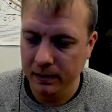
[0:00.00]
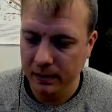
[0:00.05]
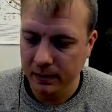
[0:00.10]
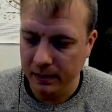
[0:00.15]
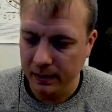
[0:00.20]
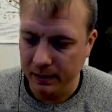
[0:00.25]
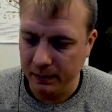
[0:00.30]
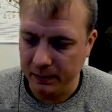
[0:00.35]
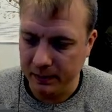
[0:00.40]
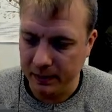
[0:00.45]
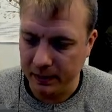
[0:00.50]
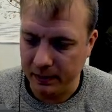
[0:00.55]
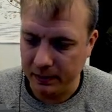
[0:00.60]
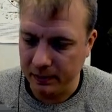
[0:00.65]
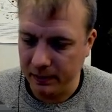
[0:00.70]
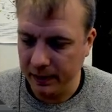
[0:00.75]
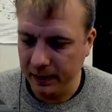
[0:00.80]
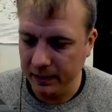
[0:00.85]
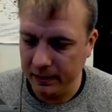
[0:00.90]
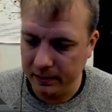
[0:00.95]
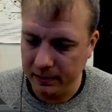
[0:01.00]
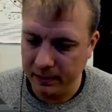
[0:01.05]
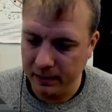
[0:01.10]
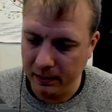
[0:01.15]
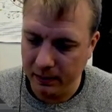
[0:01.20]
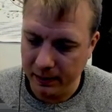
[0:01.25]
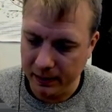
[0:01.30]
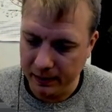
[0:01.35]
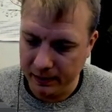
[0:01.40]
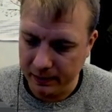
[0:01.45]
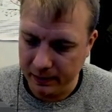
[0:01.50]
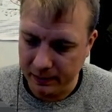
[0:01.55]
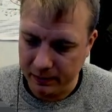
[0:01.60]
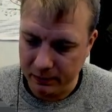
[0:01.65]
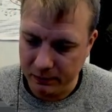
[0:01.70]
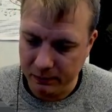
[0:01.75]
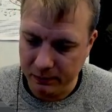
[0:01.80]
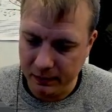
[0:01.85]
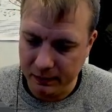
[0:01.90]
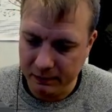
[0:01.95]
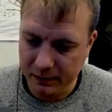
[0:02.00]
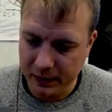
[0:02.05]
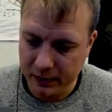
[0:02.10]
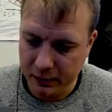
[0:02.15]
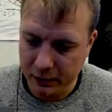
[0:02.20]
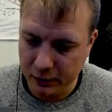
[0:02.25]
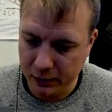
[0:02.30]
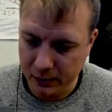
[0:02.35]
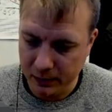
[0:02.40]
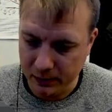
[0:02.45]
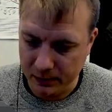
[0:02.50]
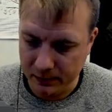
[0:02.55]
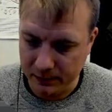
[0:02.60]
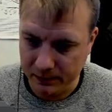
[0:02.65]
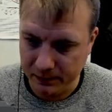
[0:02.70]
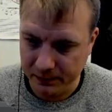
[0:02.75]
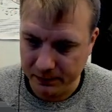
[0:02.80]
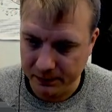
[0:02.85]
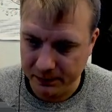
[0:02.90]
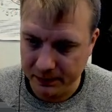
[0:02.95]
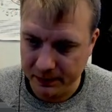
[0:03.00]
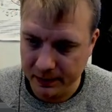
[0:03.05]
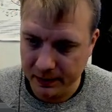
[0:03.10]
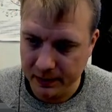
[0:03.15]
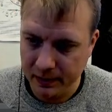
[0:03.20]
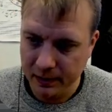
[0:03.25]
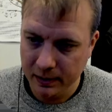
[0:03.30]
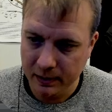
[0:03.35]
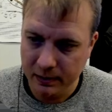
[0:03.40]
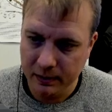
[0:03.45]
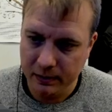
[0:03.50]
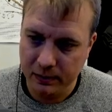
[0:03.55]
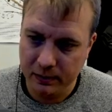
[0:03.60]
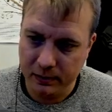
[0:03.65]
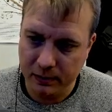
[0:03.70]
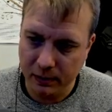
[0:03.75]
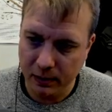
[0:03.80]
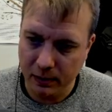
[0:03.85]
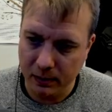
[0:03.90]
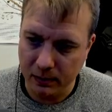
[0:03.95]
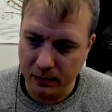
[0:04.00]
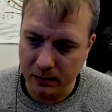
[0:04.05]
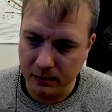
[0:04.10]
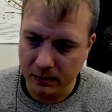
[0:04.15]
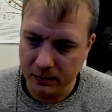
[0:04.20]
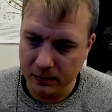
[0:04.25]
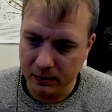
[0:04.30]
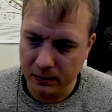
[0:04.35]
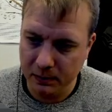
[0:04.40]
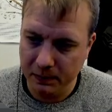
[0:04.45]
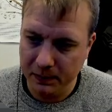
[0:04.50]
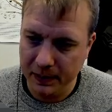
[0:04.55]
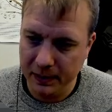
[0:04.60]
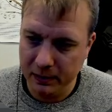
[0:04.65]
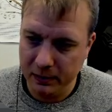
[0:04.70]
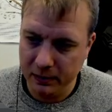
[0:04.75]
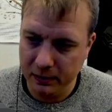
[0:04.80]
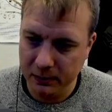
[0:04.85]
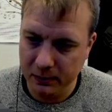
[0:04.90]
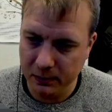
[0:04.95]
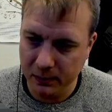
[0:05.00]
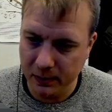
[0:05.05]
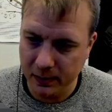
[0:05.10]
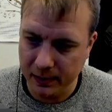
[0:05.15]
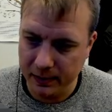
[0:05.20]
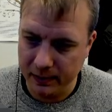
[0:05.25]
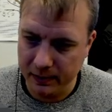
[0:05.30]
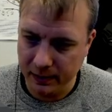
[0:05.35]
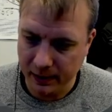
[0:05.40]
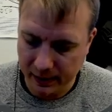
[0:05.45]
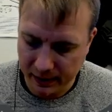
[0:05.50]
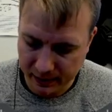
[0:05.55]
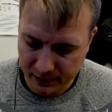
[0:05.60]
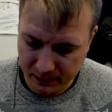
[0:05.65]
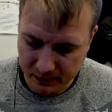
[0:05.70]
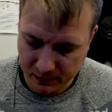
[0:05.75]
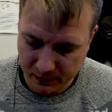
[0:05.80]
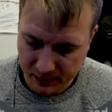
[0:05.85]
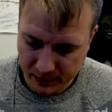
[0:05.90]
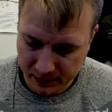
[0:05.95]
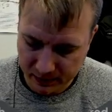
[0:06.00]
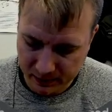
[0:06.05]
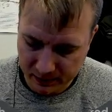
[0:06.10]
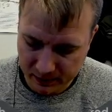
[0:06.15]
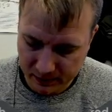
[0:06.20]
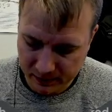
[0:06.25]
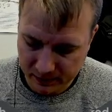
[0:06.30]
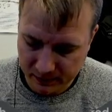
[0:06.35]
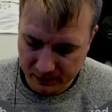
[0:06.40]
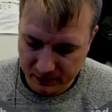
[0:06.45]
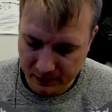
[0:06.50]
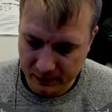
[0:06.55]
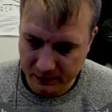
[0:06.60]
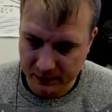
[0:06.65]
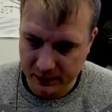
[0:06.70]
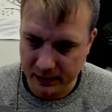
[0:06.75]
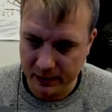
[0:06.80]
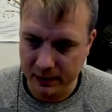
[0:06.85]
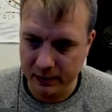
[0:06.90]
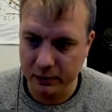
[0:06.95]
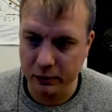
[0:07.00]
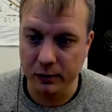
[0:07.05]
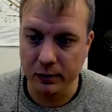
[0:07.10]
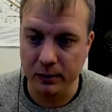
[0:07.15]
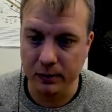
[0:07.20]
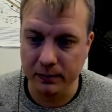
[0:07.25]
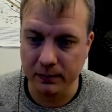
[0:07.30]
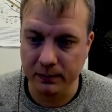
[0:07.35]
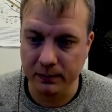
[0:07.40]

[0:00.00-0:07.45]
And we take all of that. All right, that's 52. So species 1, island 1, 52.